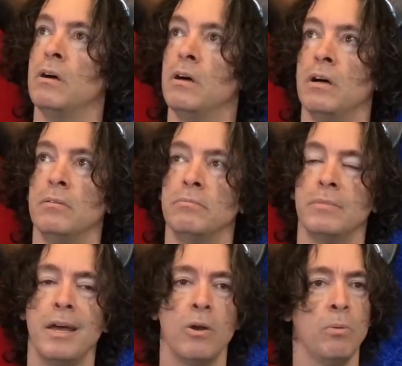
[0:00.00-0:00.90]
I
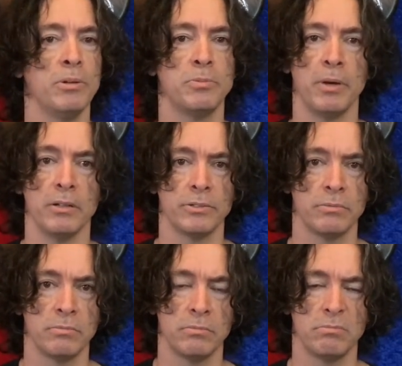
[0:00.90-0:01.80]
had a whole bunch of pedals.
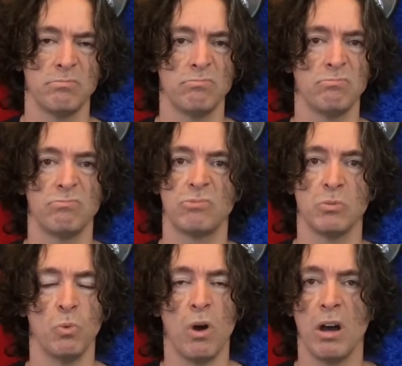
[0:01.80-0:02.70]

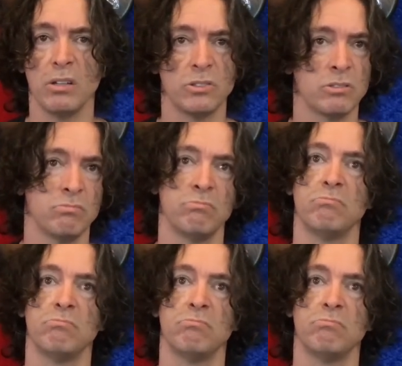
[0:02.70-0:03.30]
Some wahs,